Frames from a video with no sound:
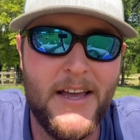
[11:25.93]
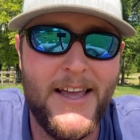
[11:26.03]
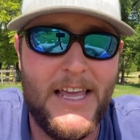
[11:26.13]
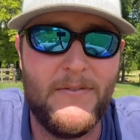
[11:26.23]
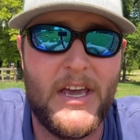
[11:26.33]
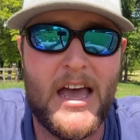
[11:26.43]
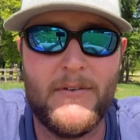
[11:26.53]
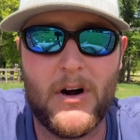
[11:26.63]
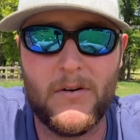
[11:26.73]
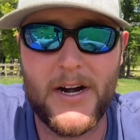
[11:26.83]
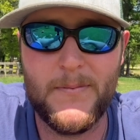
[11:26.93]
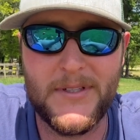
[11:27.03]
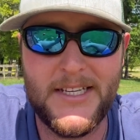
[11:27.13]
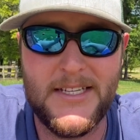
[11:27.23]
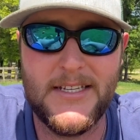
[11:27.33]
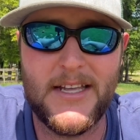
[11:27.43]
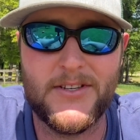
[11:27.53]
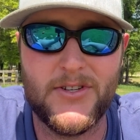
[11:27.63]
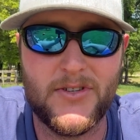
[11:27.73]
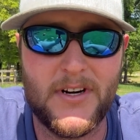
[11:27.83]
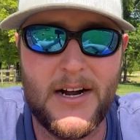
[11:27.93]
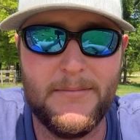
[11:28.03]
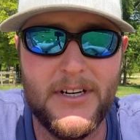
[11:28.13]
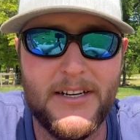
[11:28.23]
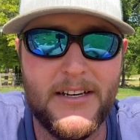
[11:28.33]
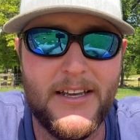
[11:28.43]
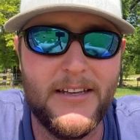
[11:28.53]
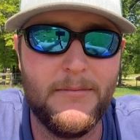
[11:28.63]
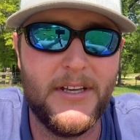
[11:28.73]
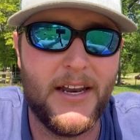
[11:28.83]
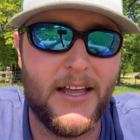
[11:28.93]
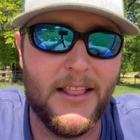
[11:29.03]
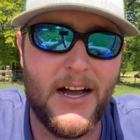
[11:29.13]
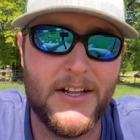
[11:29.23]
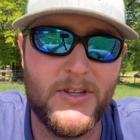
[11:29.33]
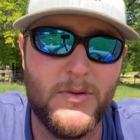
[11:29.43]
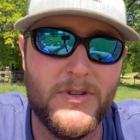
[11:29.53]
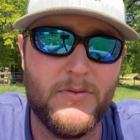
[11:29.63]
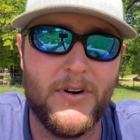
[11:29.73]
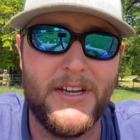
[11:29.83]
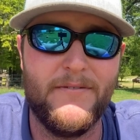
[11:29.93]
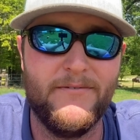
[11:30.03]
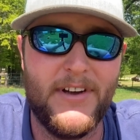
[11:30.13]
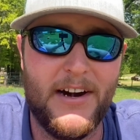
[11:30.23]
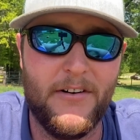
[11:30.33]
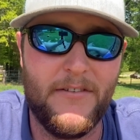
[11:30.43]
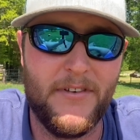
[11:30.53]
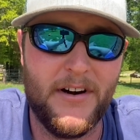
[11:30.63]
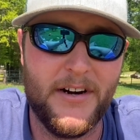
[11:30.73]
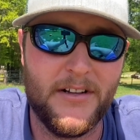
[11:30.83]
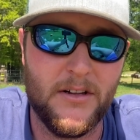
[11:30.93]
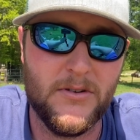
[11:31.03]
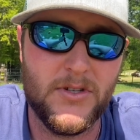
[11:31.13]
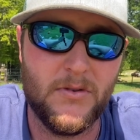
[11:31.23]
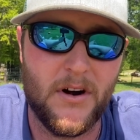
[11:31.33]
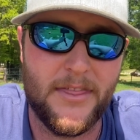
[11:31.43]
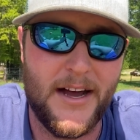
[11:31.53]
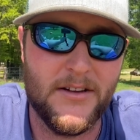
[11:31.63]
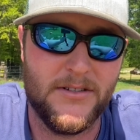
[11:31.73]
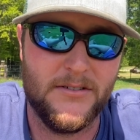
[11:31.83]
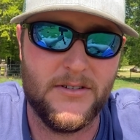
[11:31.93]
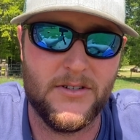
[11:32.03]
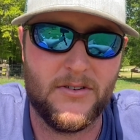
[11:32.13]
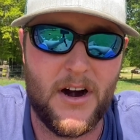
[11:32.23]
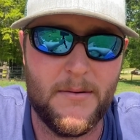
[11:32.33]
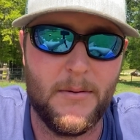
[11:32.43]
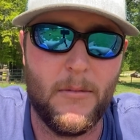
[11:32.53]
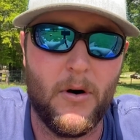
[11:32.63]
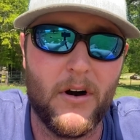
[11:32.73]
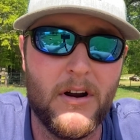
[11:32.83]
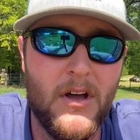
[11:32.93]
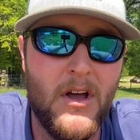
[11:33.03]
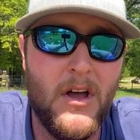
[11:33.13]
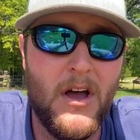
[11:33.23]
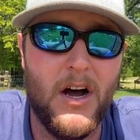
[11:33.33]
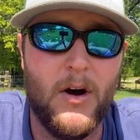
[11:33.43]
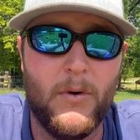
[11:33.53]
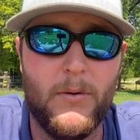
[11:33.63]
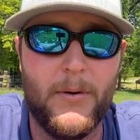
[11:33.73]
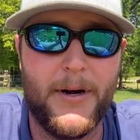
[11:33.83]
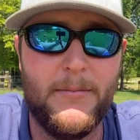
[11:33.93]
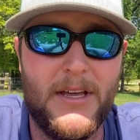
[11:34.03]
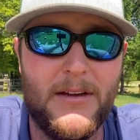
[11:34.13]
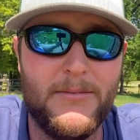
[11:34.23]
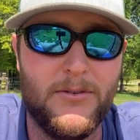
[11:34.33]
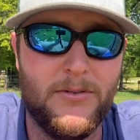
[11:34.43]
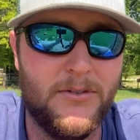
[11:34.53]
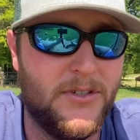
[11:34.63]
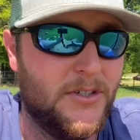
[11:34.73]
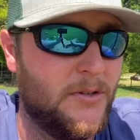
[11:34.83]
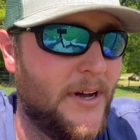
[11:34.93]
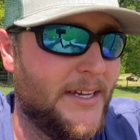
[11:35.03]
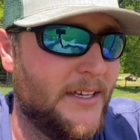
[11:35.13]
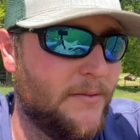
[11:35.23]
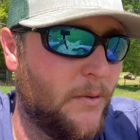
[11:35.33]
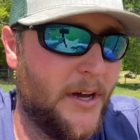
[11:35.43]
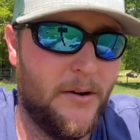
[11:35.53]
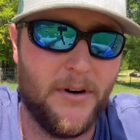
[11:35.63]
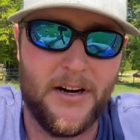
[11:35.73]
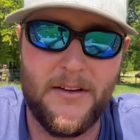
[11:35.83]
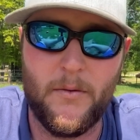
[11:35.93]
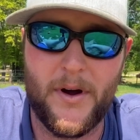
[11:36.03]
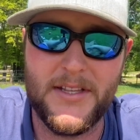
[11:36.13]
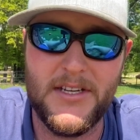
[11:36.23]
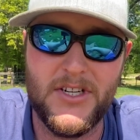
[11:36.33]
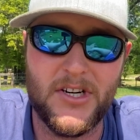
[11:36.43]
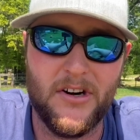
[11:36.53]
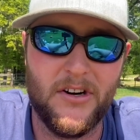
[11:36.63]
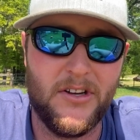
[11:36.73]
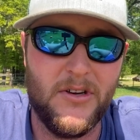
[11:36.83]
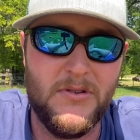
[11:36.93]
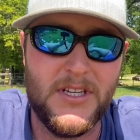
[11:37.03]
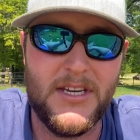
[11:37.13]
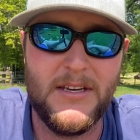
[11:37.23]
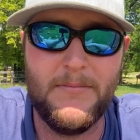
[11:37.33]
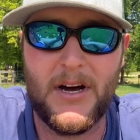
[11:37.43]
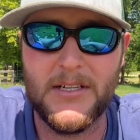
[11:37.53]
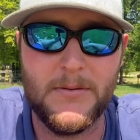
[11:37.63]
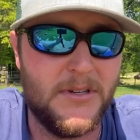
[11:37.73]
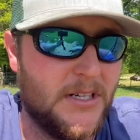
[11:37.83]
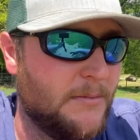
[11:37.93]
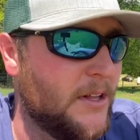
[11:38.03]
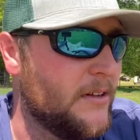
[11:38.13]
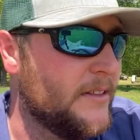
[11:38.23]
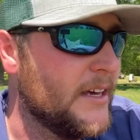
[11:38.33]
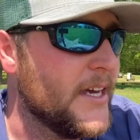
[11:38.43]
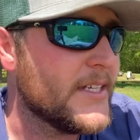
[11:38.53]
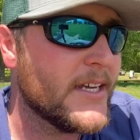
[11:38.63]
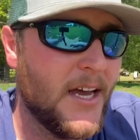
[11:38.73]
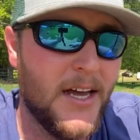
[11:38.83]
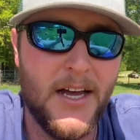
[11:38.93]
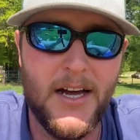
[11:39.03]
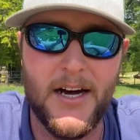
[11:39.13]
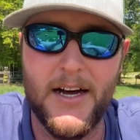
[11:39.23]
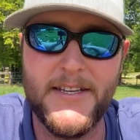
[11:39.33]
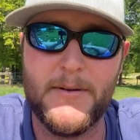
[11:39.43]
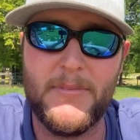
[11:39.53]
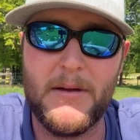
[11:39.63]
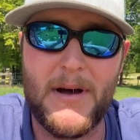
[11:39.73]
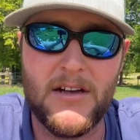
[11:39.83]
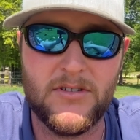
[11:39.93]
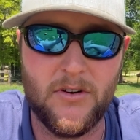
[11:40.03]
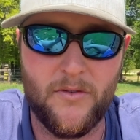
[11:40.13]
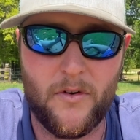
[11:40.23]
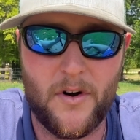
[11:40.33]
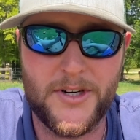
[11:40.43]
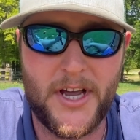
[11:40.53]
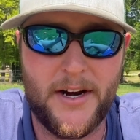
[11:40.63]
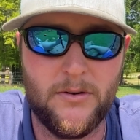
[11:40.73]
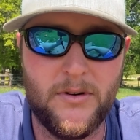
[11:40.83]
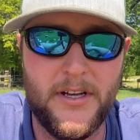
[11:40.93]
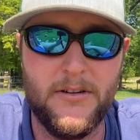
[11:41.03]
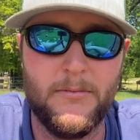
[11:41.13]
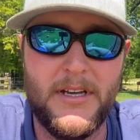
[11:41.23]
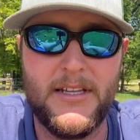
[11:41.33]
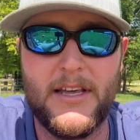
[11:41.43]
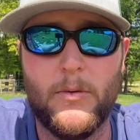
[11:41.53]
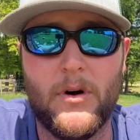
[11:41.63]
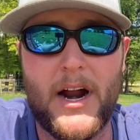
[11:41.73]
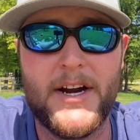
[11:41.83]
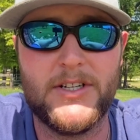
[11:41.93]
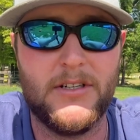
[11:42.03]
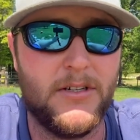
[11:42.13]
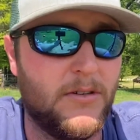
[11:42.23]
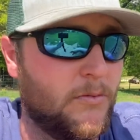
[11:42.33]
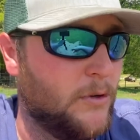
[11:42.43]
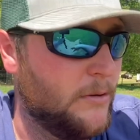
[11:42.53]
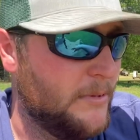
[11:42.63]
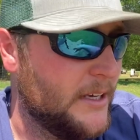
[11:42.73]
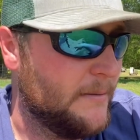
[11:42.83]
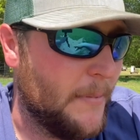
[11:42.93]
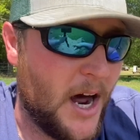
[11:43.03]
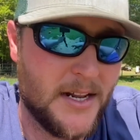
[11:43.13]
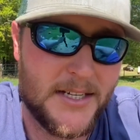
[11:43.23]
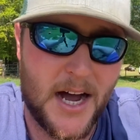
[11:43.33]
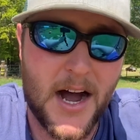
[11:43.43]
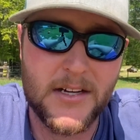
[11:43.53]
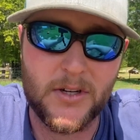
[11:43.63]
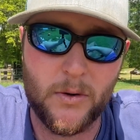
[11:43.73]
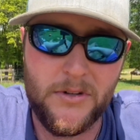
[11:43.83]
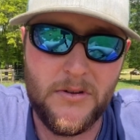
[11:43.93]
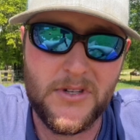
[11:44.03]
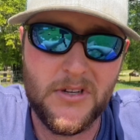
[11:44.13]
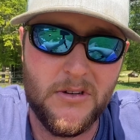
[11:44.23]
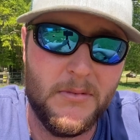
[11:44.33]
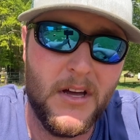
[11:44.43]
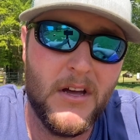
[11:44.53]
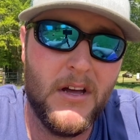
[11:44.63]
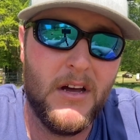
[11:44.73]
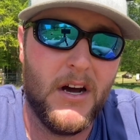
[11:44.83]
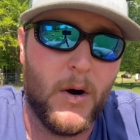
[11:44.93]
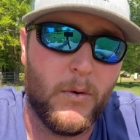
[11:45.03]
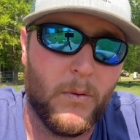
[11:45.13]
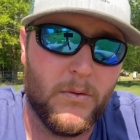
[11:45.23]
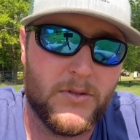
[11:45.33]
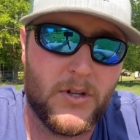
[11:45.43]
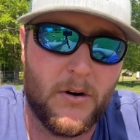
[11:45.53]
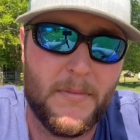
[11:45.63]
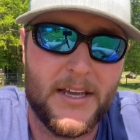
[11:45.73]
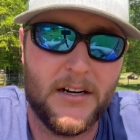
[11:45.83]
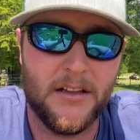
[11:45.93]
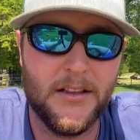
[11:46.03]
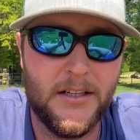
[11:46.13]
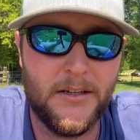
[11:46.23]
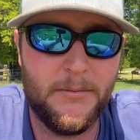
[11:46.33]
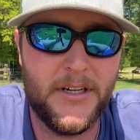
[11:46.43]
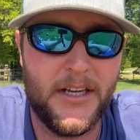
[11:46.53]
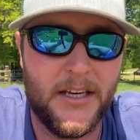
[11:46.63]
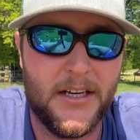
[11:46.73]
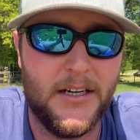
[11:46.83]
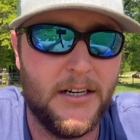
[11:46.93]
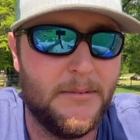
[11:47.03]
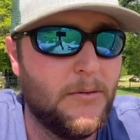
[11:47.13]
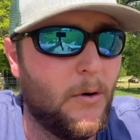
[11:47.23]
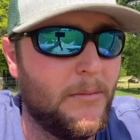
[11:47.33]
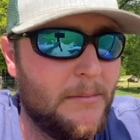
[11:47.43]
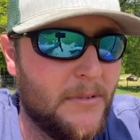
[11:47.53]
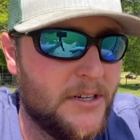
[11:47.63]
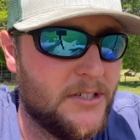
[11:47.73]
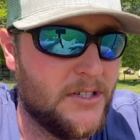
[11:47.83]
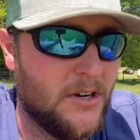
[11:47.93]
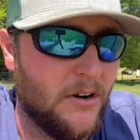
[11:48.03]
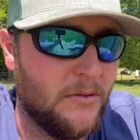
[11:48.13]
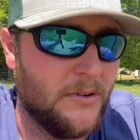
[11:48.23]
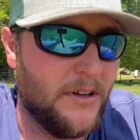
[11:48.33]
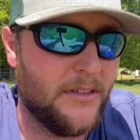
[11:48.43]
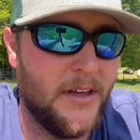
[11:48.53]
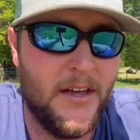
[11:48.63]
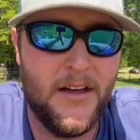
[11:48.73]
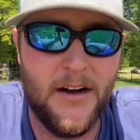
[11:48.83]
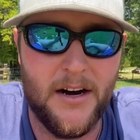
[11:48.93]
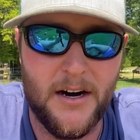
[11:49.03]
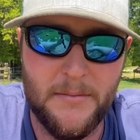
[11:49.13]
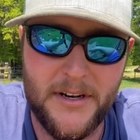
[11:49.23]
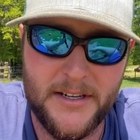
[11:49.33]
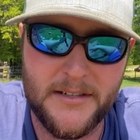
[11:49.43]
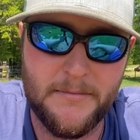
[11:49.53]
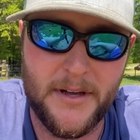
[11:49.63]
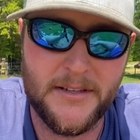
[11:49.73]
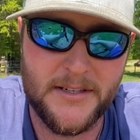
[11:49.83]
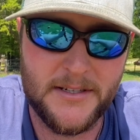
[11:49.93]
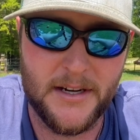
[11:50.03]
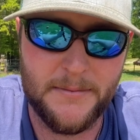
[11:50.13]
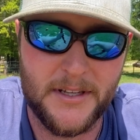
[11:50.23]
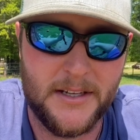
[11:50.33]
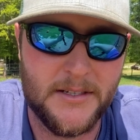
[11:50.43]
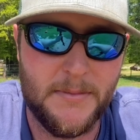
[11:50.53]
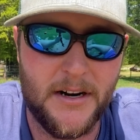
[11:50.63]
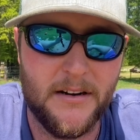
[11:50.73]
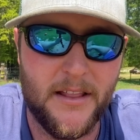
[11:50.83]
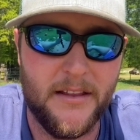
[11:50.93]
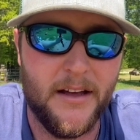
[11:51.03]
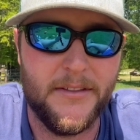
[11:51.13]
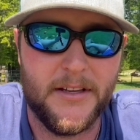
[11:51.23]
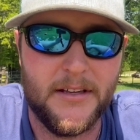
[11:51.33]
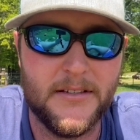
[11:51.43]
If you haven't already, please hit that subscribe button. It'd mean a lot to us. We're getting very, very close to our 1,000 subscriber mark. Where we're going to be able to do a giveaway. We're going to give away a t-shirt, koozie, possibly some other things. It's a big milestone for our channel. It'll mean that will be monetized on YouTube, where we'll start making a little bit of income. It won't be much to start with, but it's something. It's better than nothing.